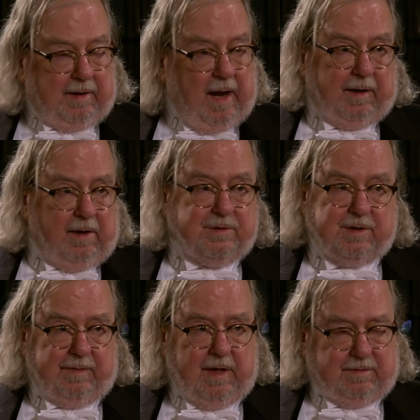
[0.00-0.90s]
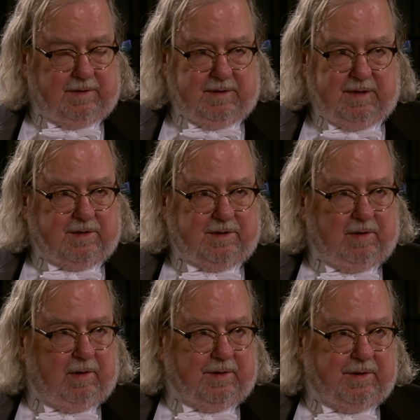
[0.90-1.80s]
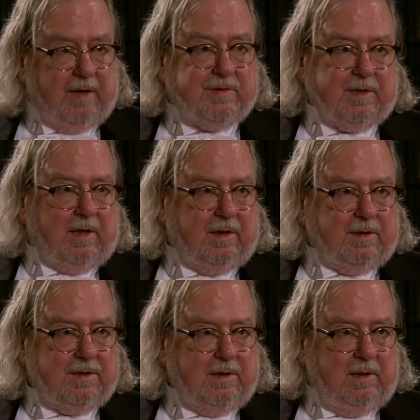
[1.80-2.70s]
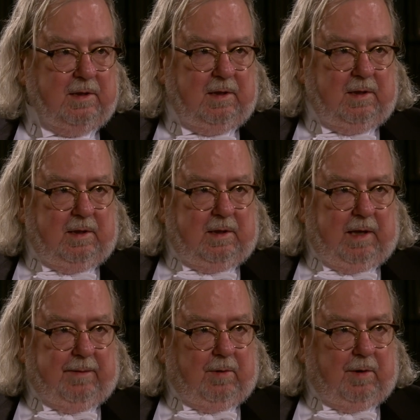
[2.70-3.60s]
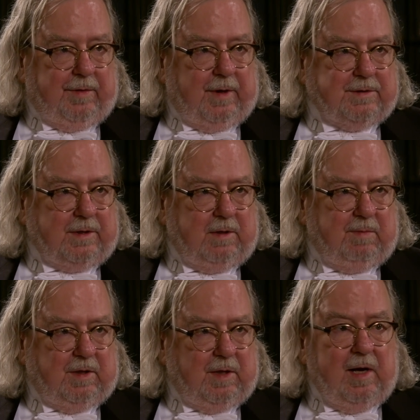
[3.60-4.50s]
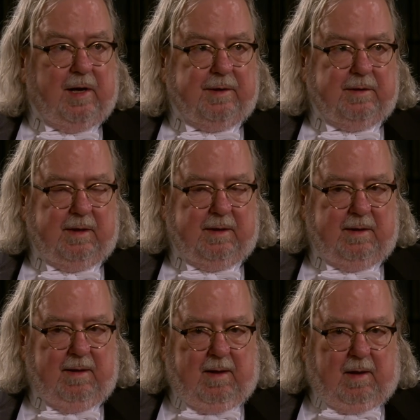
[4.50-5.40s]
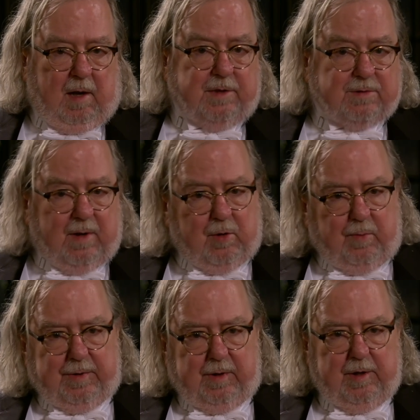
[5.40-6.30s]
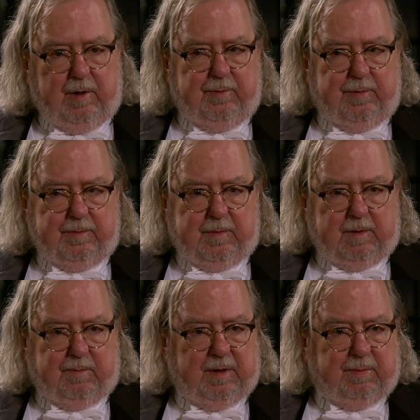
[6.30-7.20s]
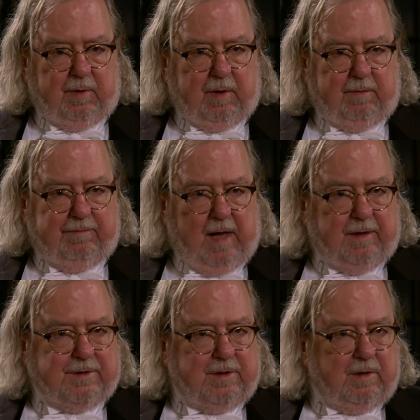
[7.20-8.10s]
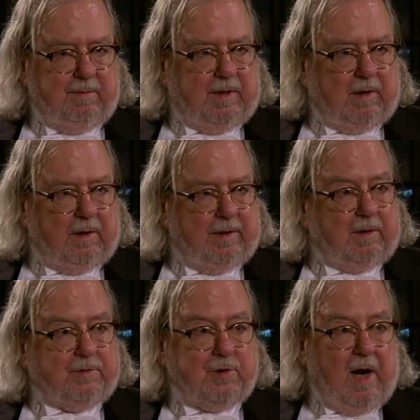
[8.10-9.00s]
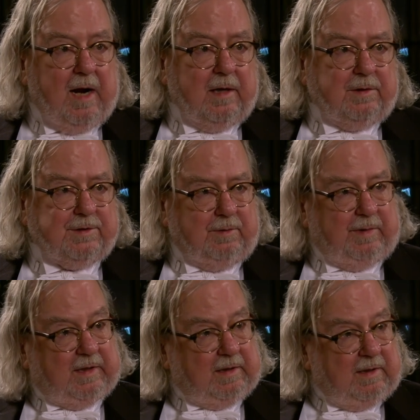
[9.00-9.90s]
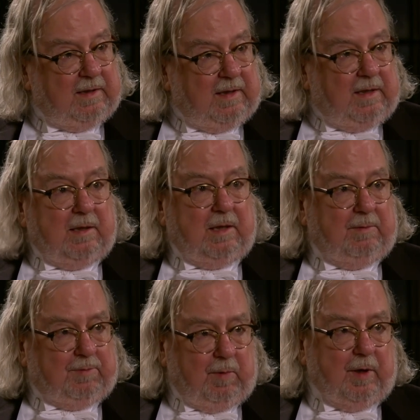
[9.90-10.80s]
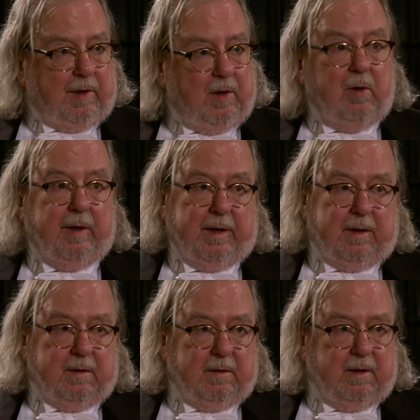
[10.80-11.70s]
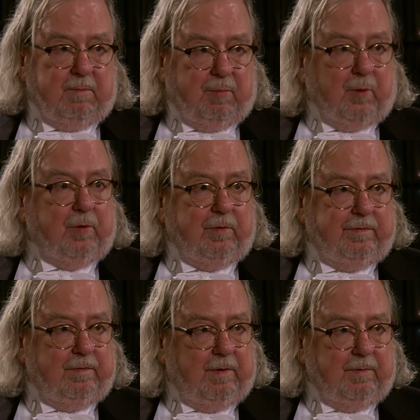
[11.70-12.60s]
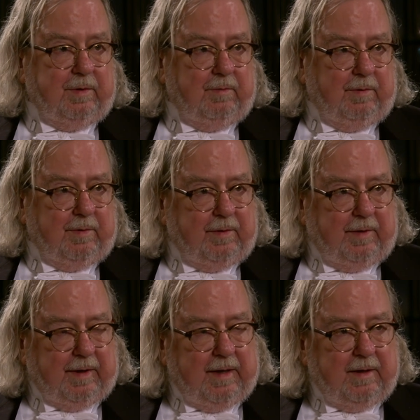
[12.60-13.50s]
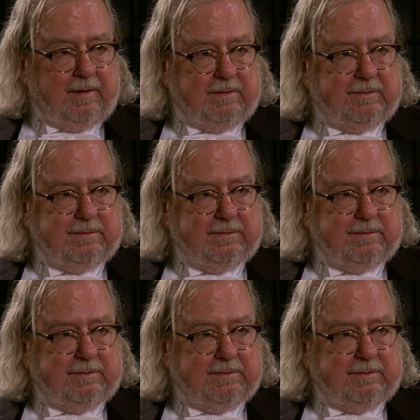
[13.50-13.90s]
a diagnosis of cancer isn't necessarily a death sentence, and there are things that can be done. Mm-hmm. And also I hope it'll help get people volunteer to be in clinical trials so we can keep the work going and improve what we're doing now.